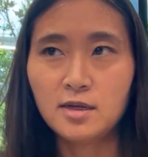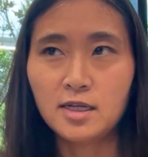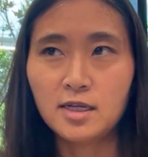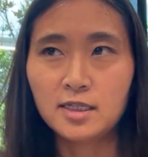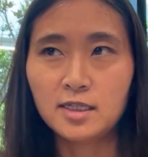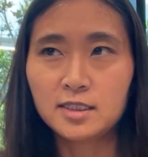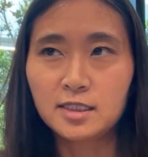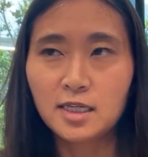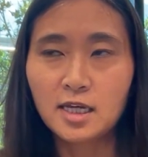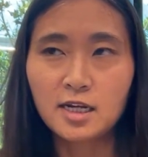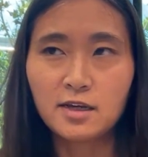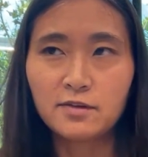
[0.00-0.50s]

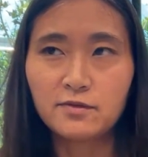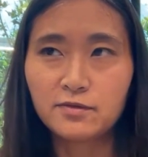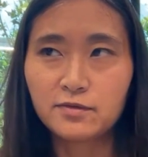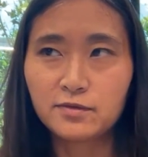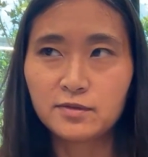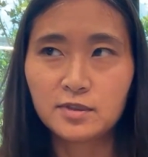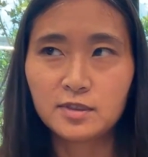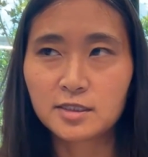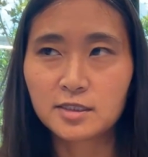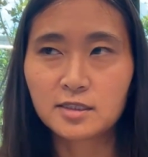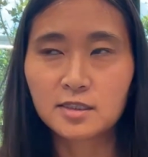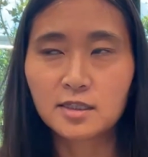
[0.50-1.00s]
instead of
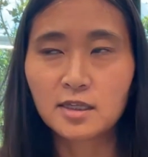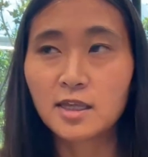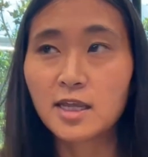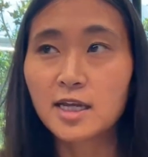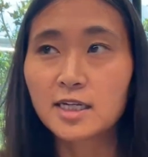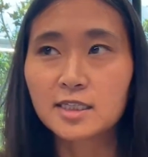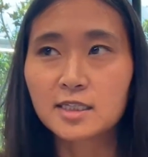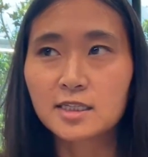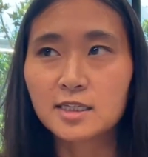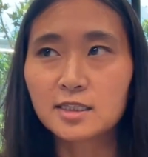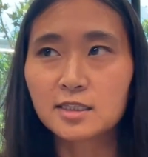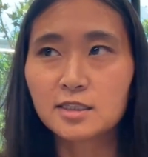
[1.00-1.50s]

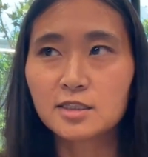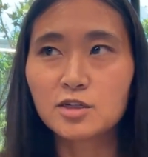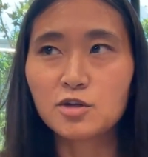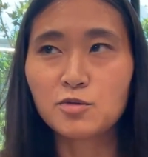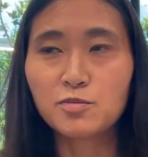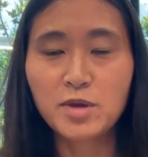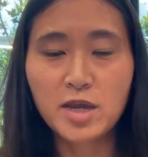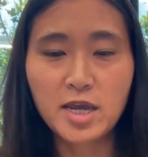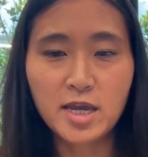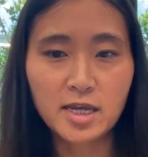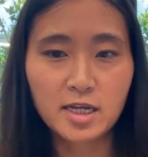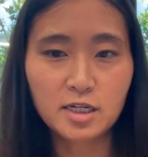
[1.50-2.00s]
select this new
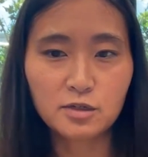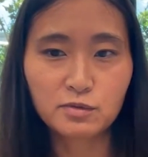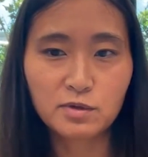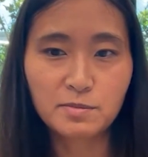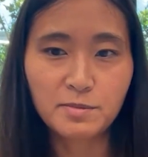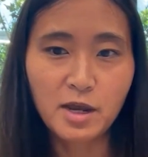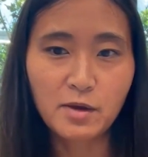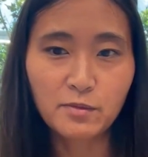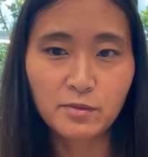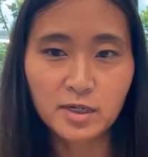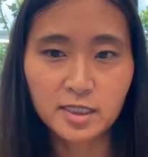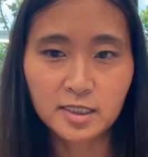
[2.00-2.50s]
page, we
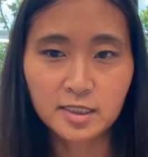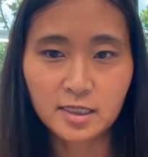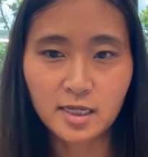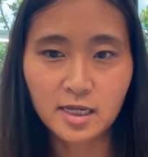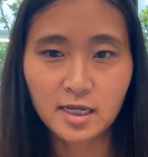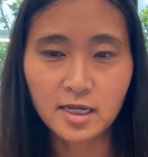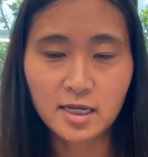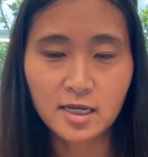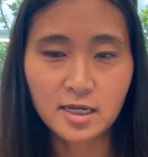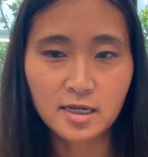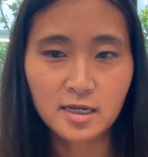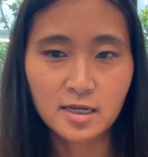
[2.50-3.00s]
might want to
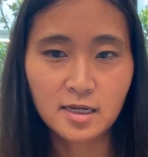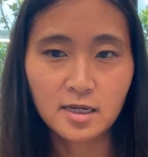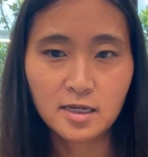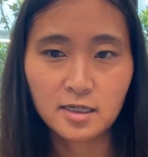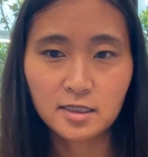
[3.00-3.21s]
say,